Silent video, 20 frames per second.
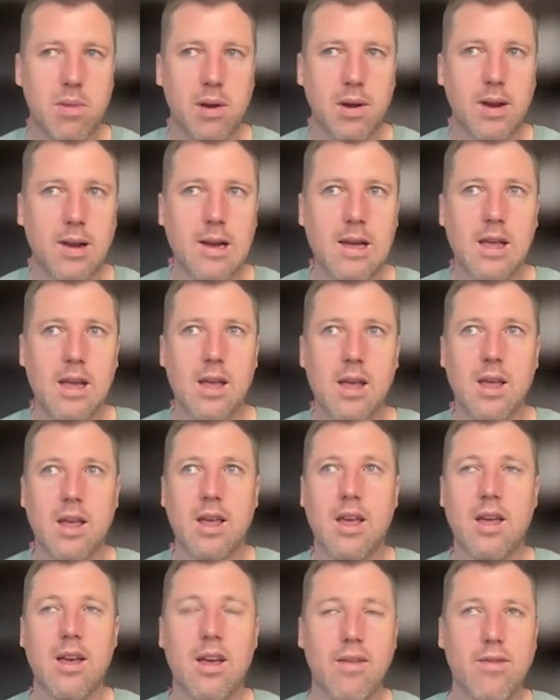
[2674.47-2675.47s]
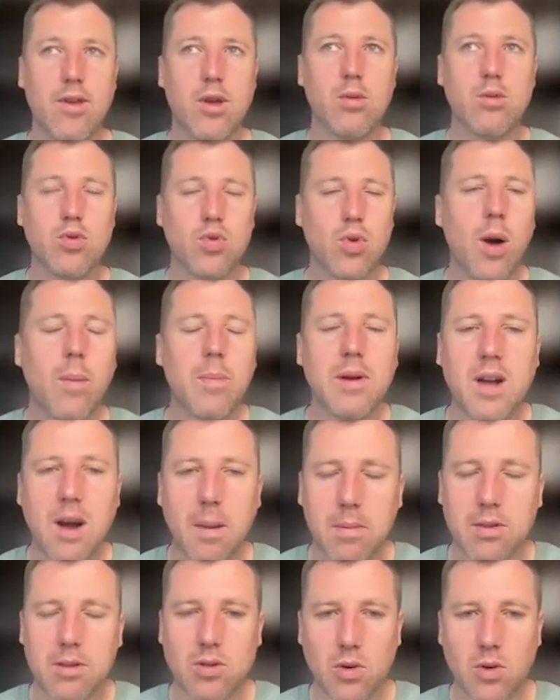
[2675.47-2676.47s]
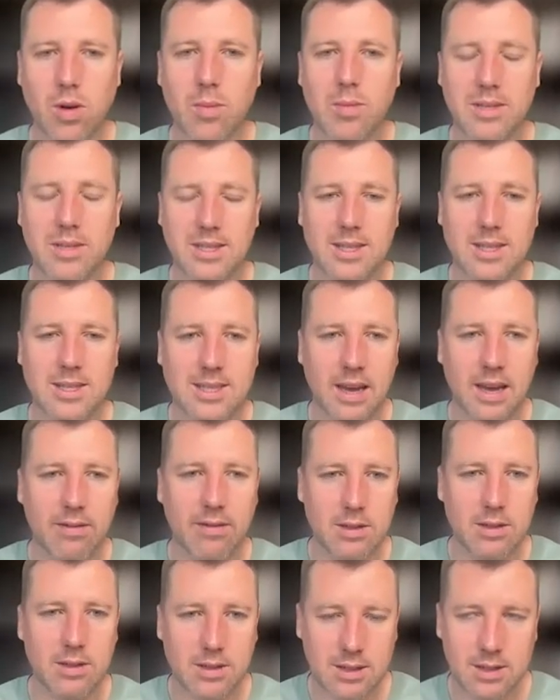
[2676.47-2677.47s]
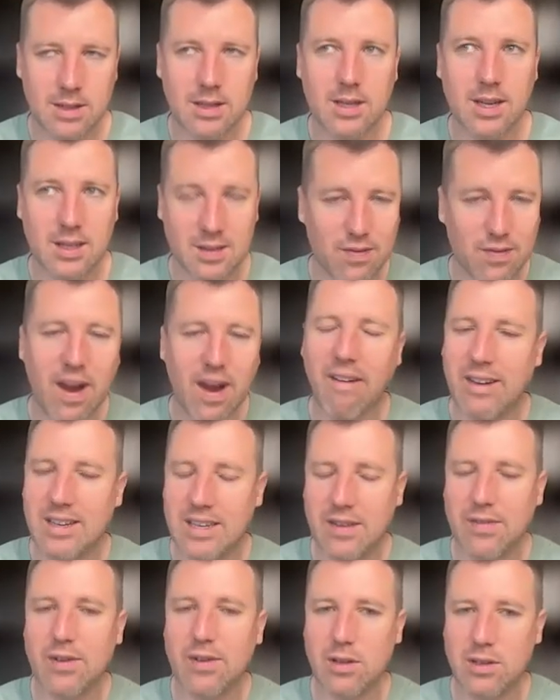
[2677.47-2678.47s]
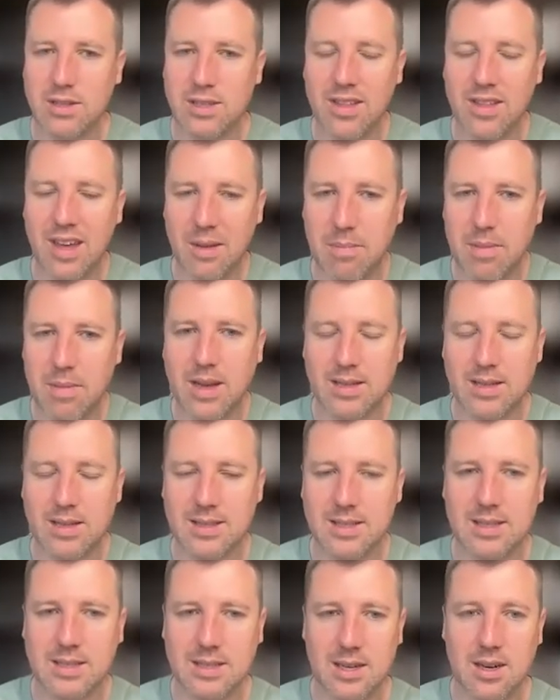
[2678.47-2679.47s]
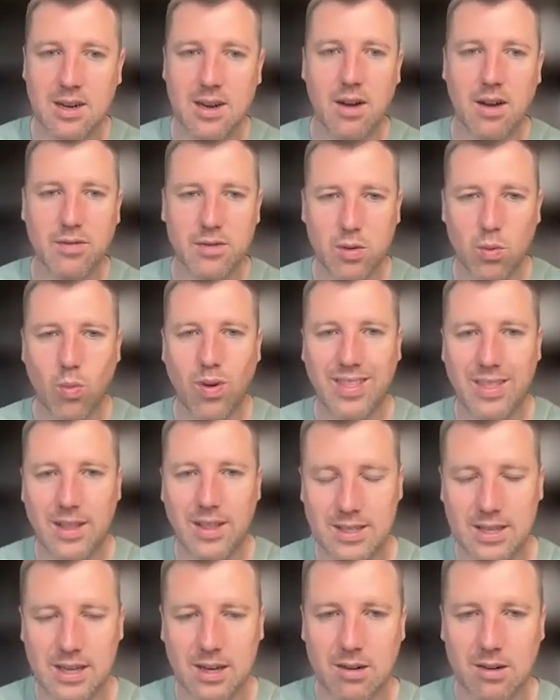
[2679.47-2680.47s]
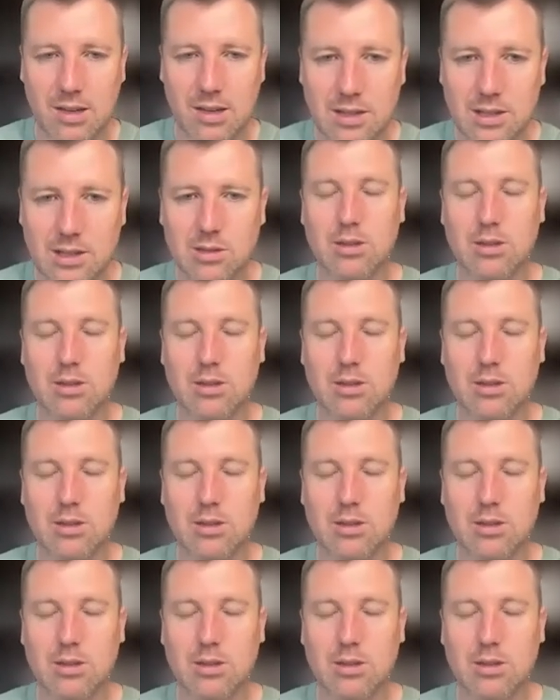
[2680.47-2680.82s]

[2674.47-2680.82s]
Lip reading: But if you drop a couple of tournaments in the sevens, it's very difficult to then be consistent enough to win the series.